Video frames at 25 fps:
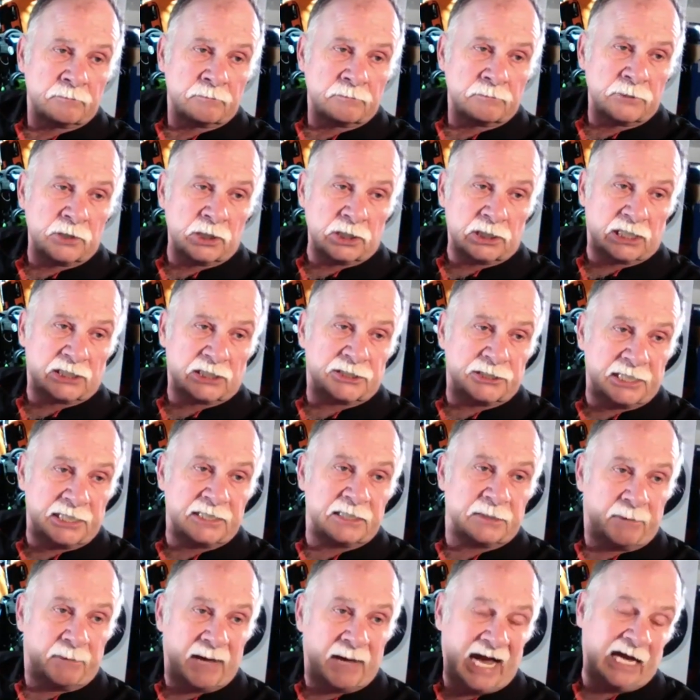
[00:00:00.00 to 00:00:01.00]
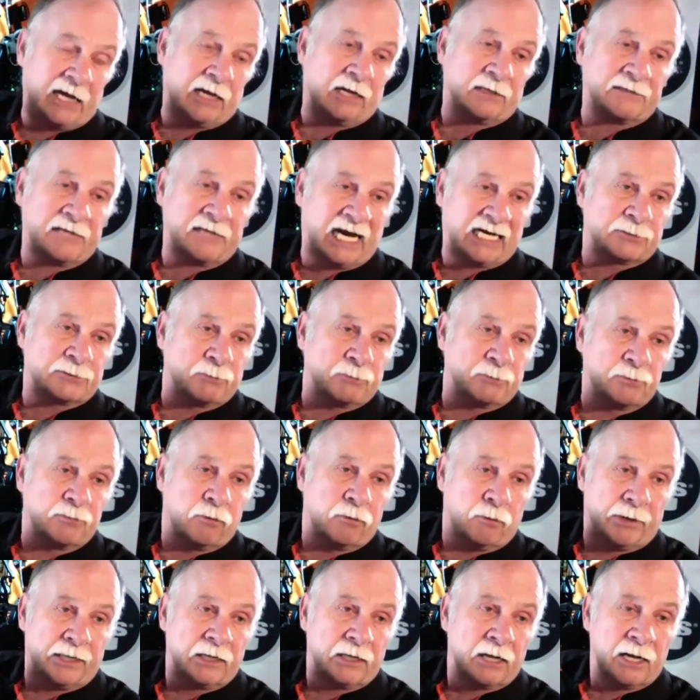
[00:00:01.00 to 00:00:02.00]
You just need the attachment
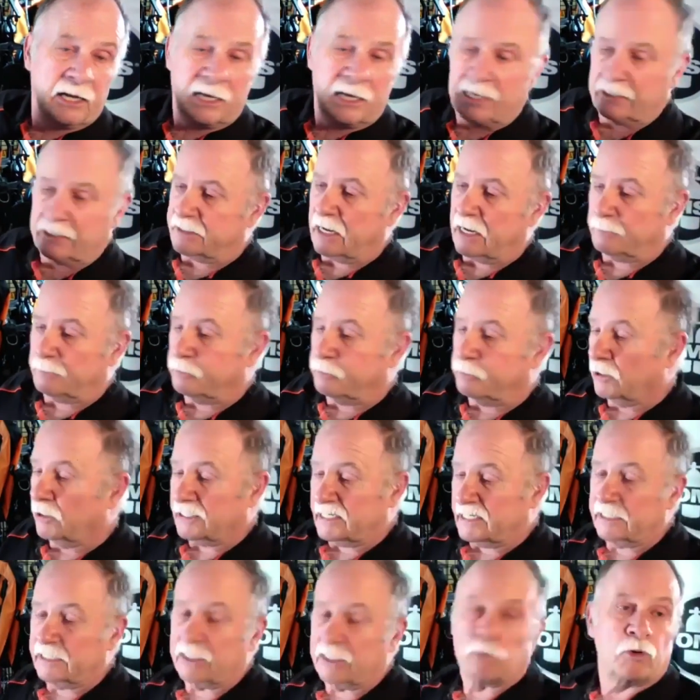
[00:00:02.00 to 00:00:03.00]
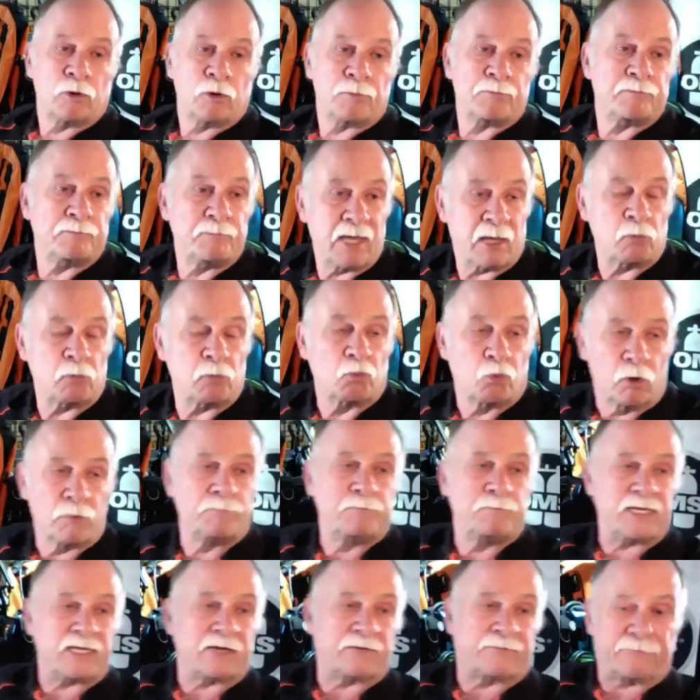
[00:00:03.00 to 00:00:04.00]
point at that point, and it would
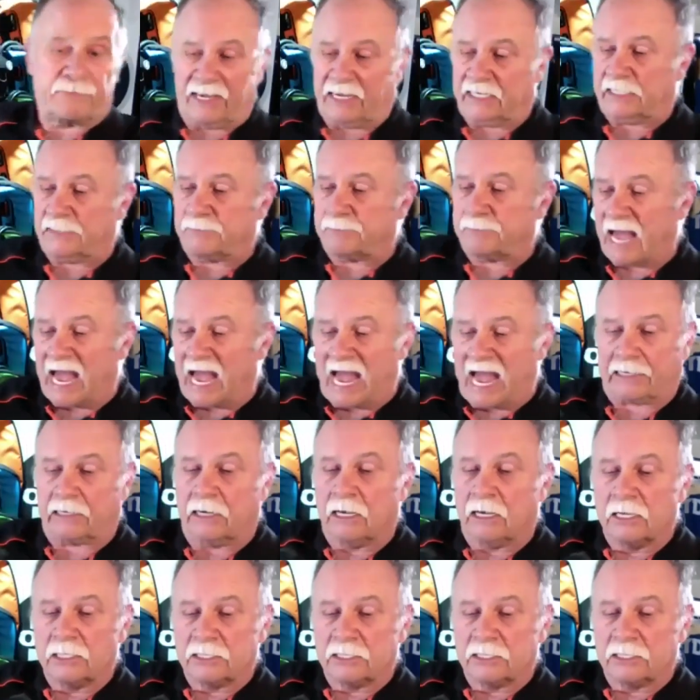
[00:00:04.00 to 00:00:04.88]
be a fanny pack.